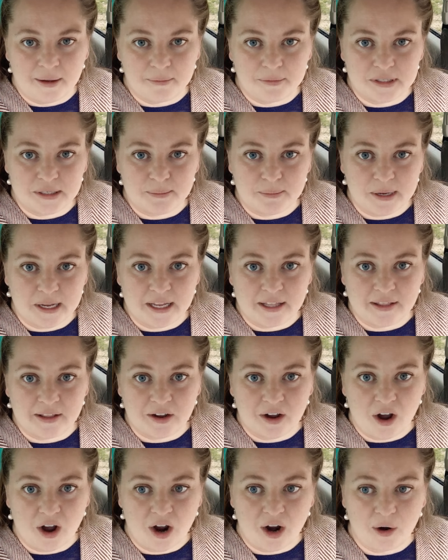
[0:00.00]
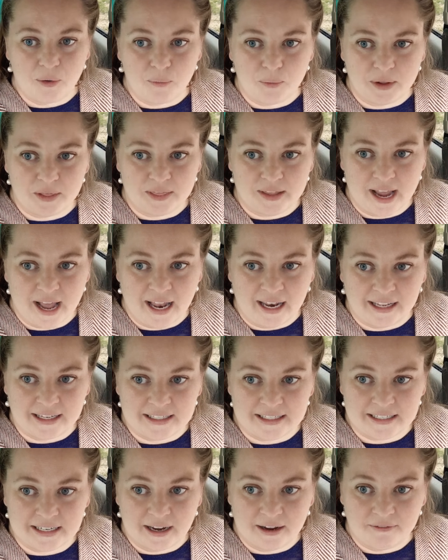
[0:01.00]
to be in the car with the Alice
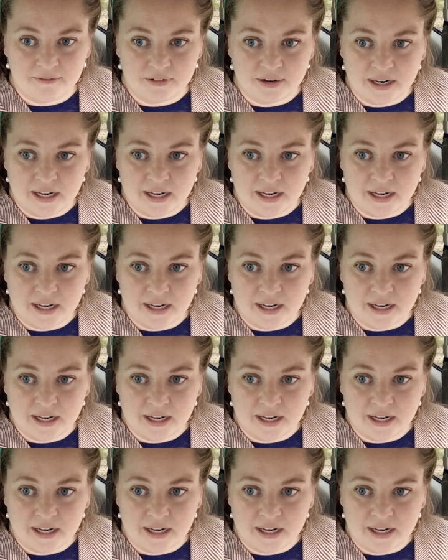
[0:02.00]
stuff.